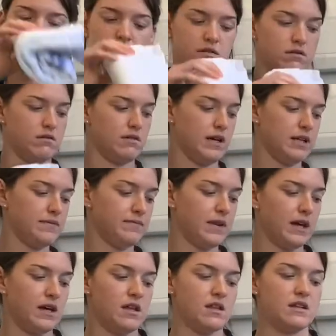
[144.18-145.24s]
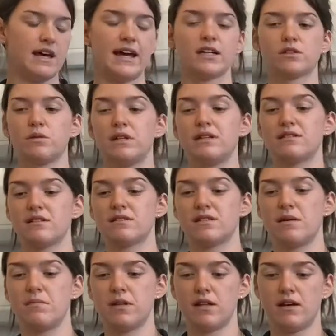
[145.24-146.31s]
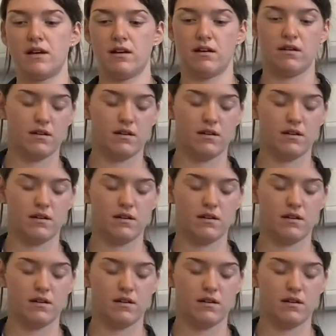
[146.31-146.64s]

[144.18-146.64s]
All right. The next one is a similar